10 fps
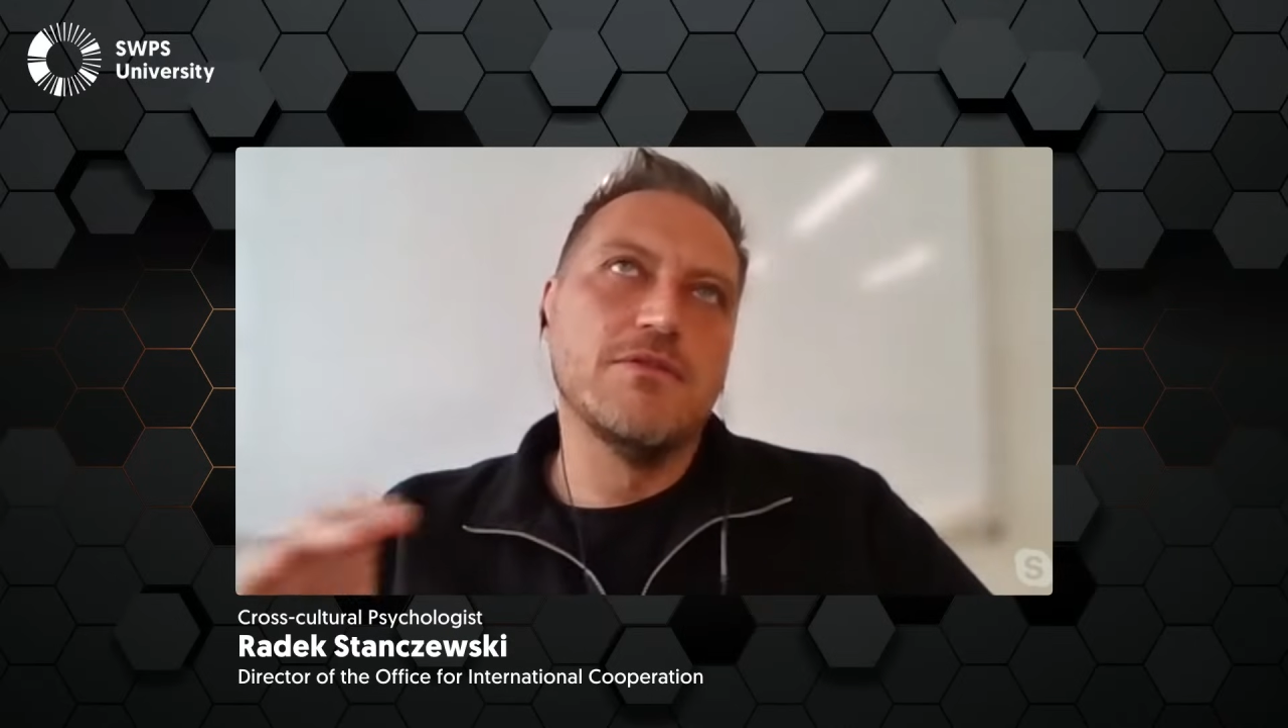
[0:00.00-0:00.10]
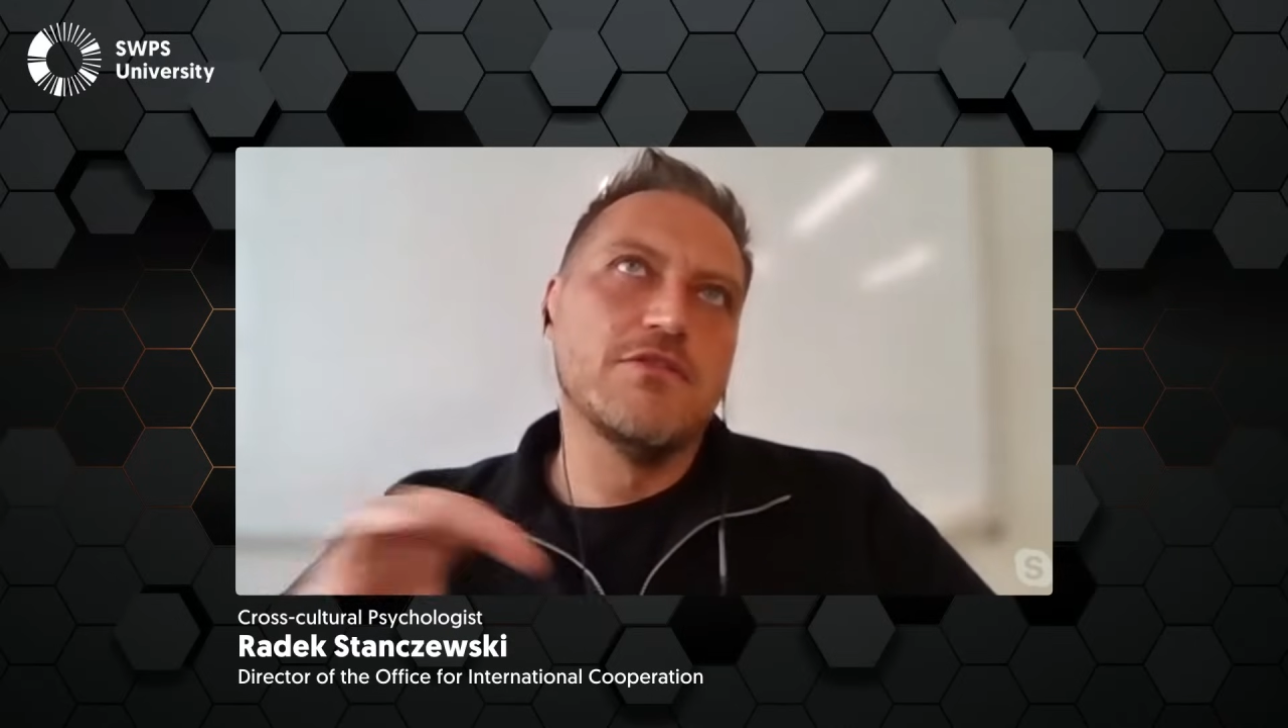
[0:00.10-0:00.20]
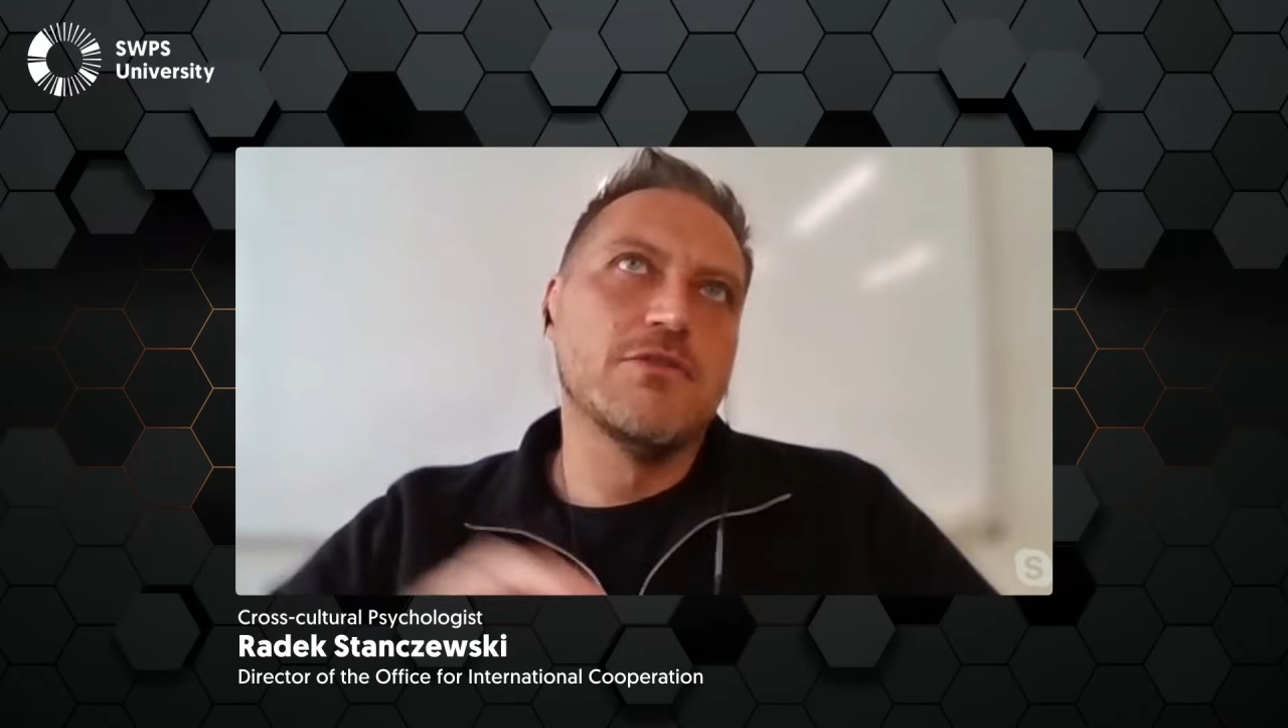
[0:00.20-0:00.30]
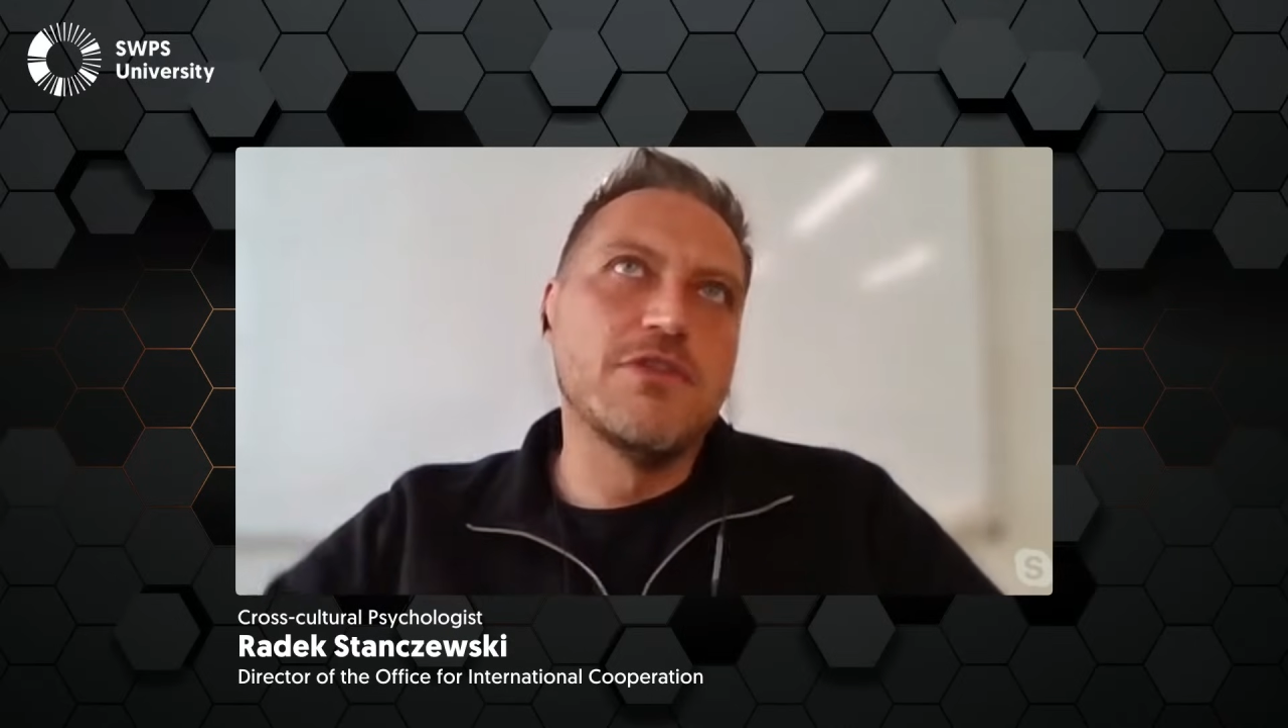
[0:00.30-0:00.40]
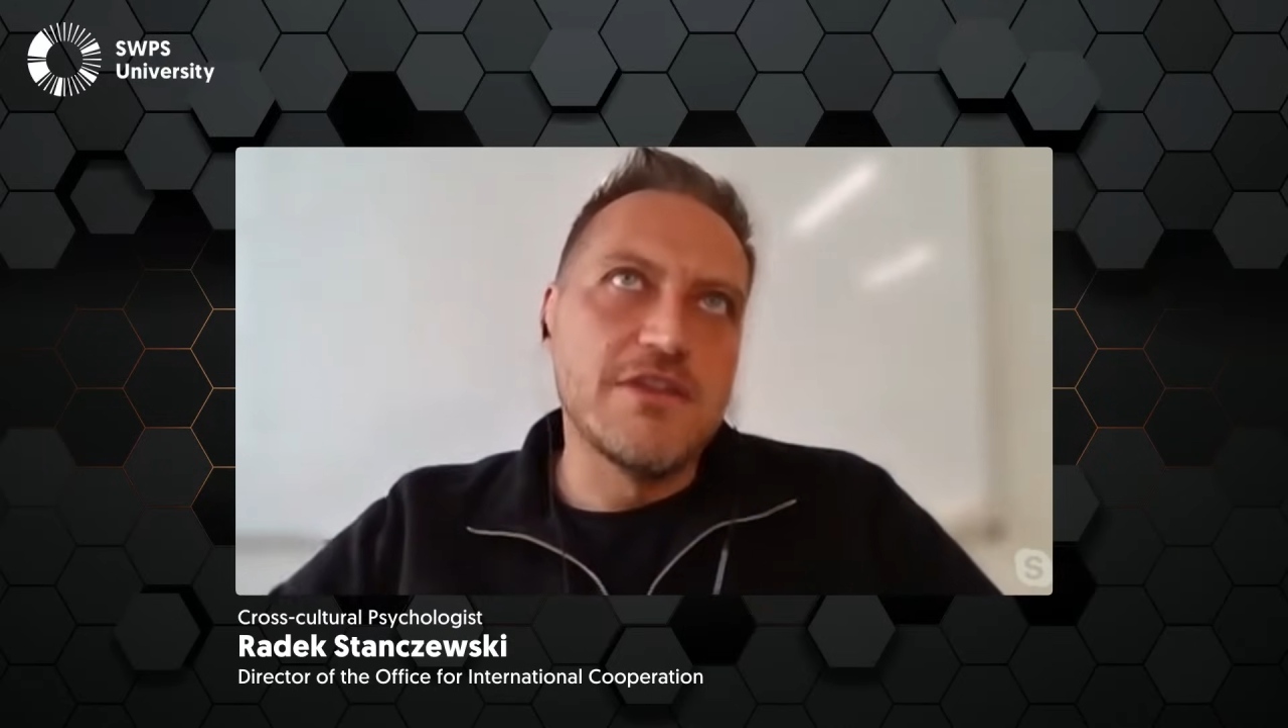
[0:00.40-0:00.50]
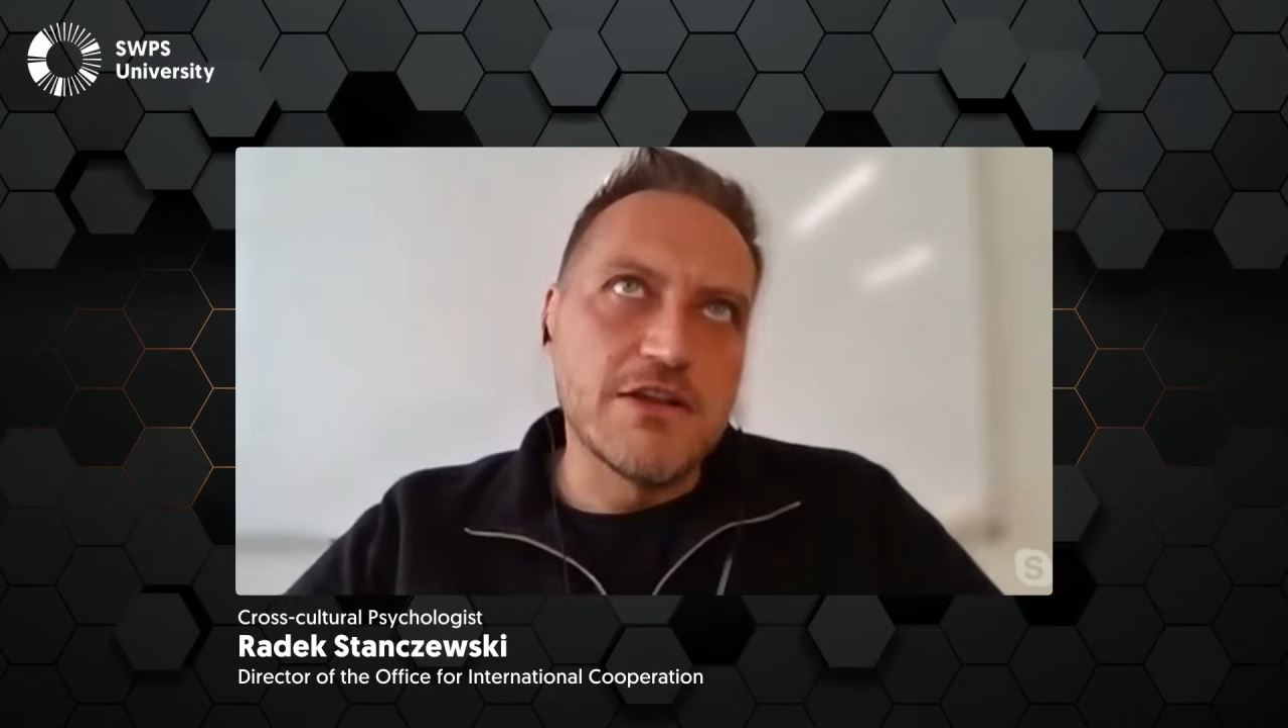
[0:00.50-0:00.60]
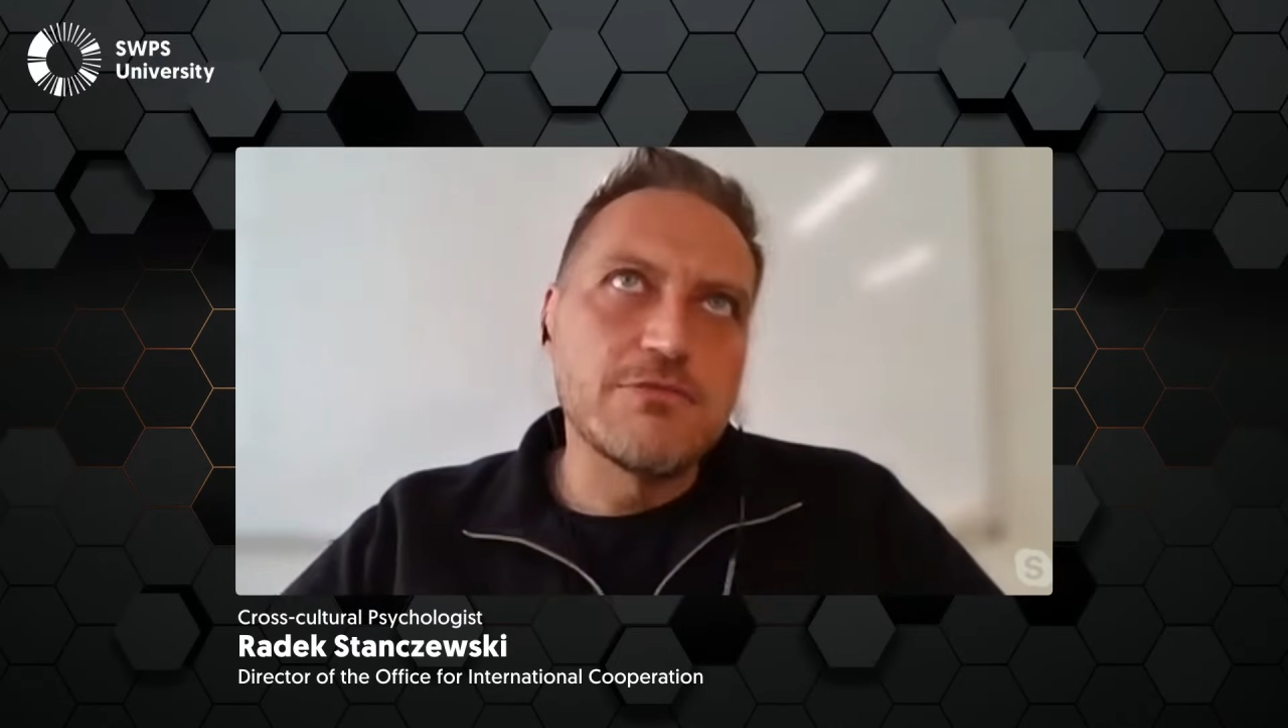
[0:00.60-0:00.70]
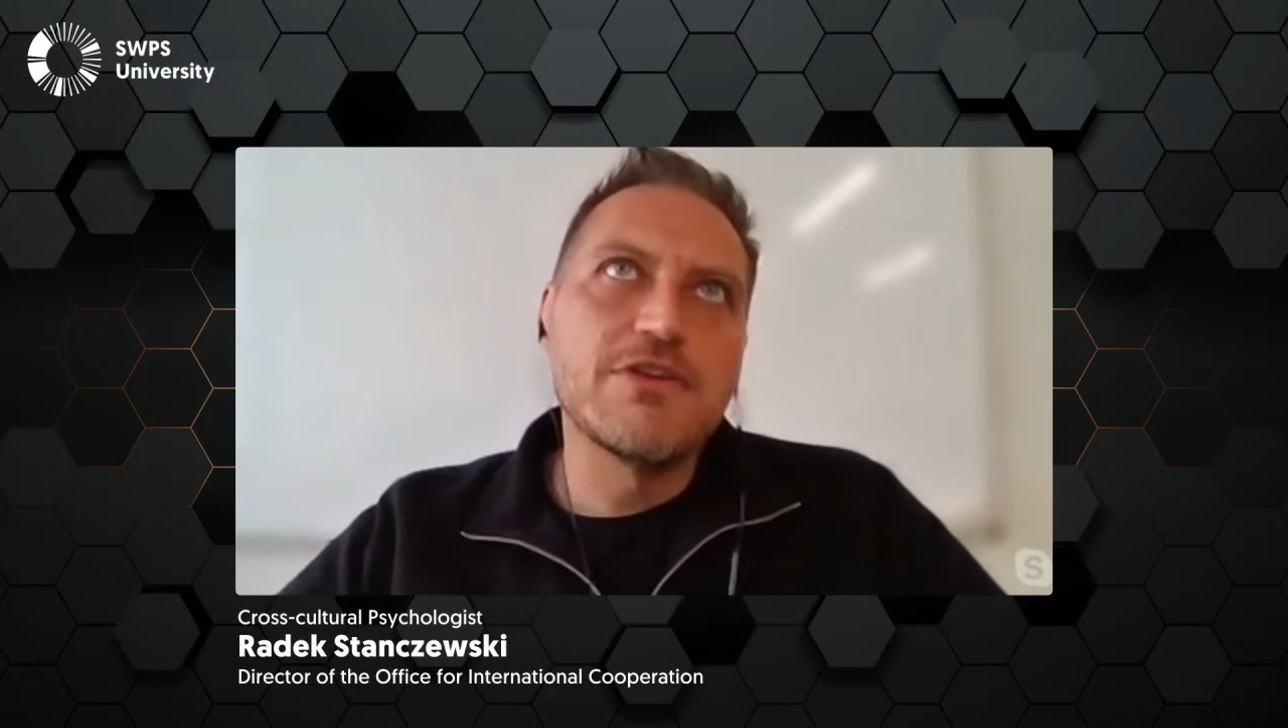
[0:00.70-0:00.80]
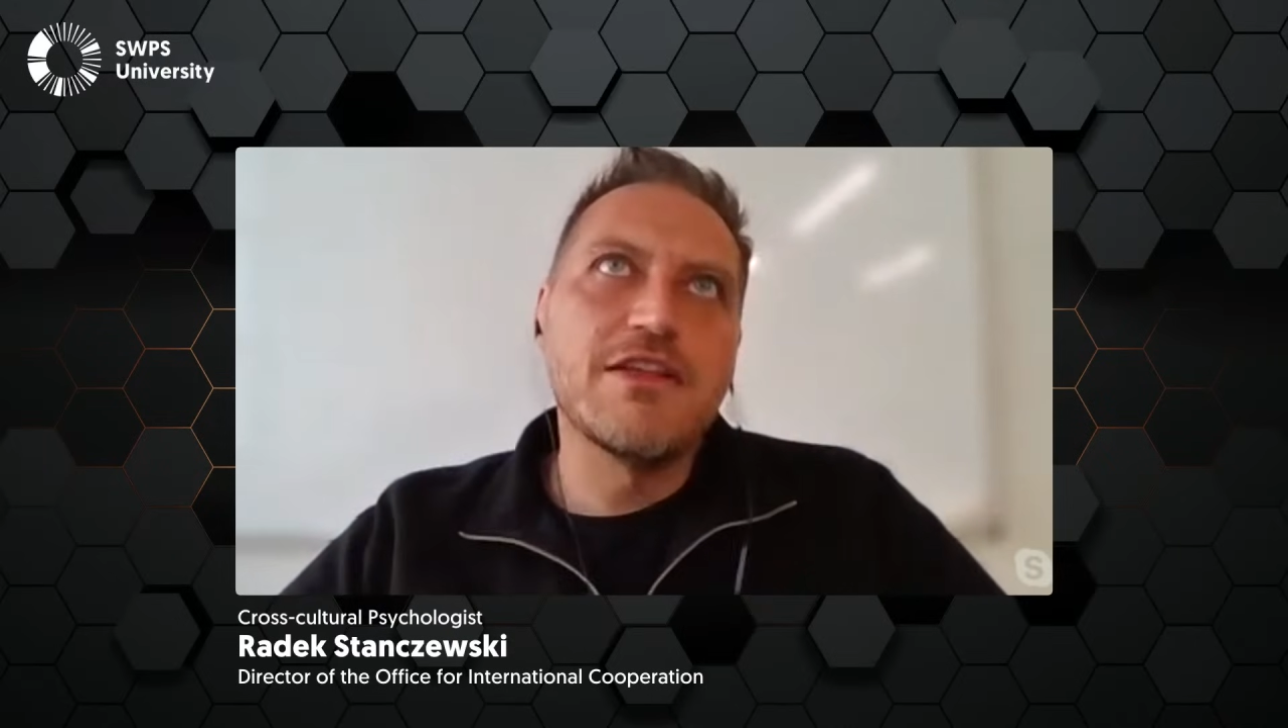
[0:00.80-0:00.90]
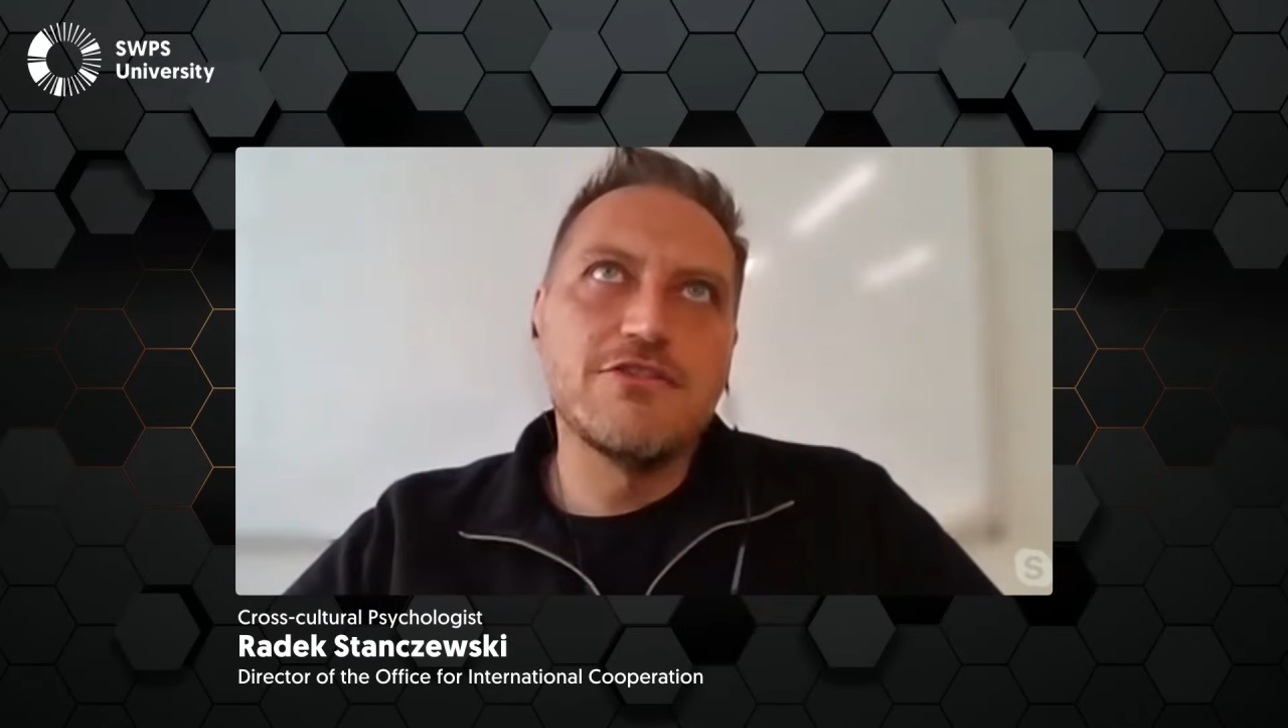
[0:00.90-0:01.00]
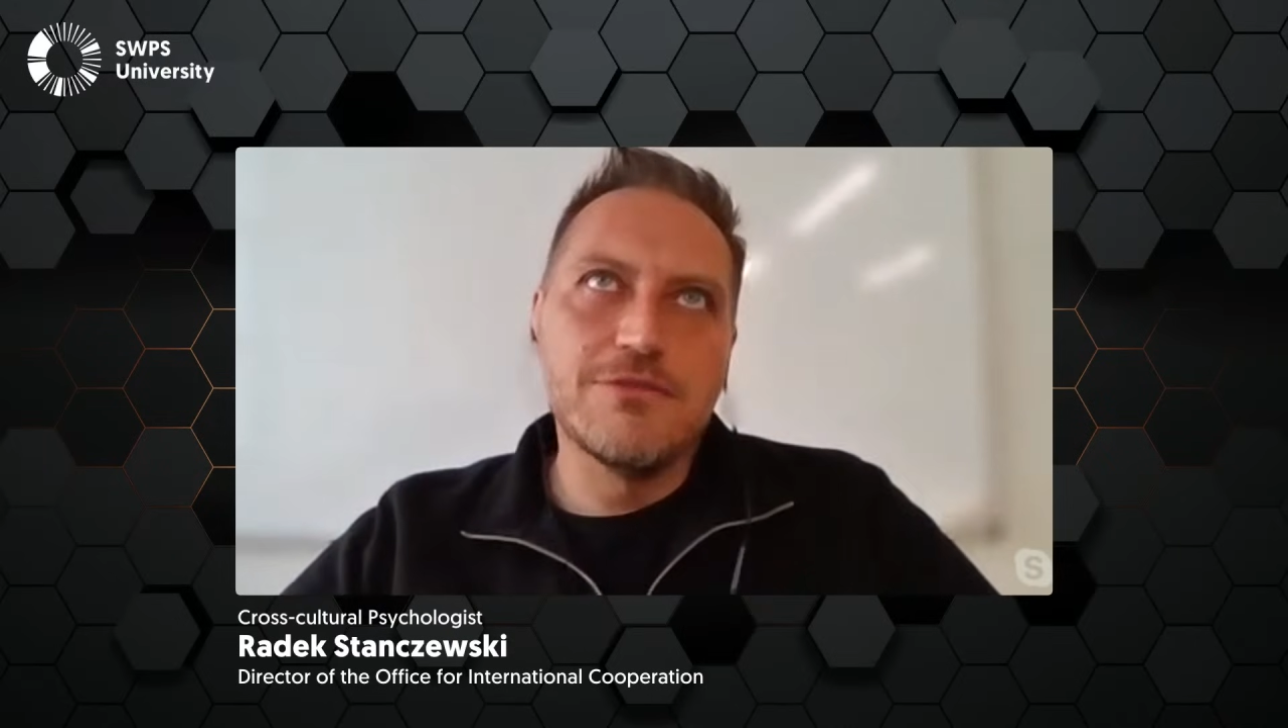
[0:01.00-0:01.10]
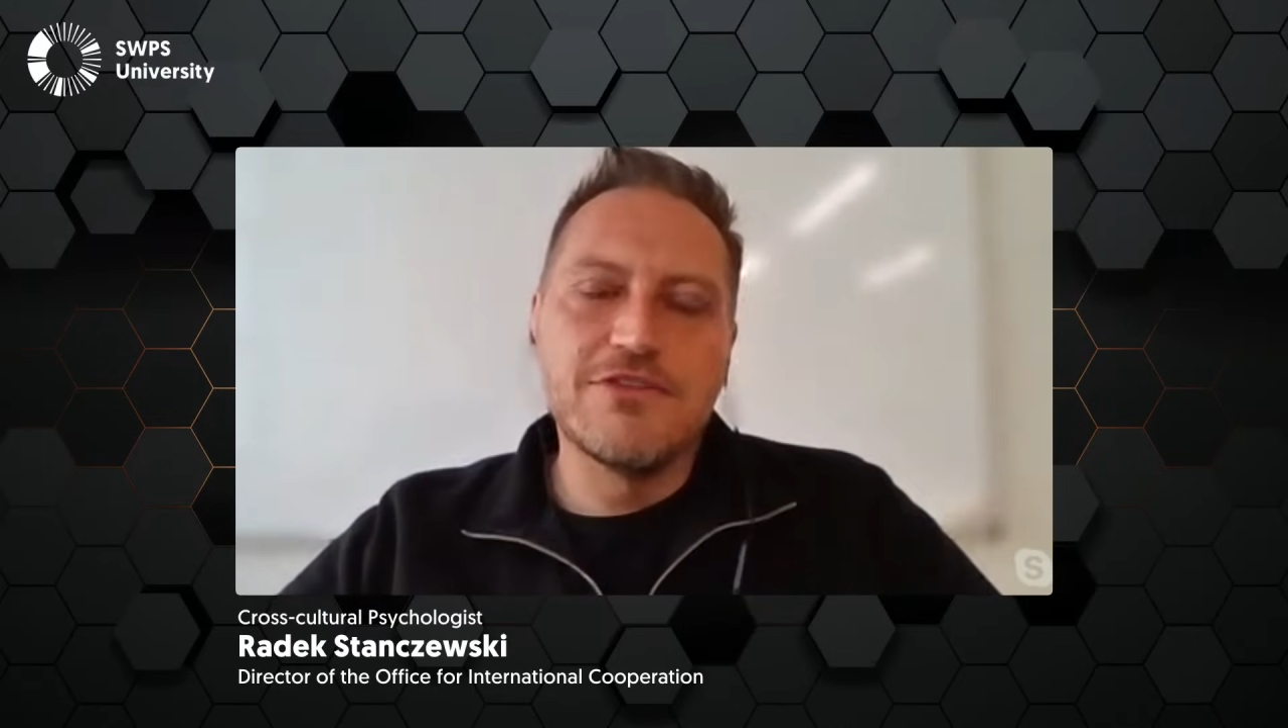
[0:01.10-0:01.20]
so the network that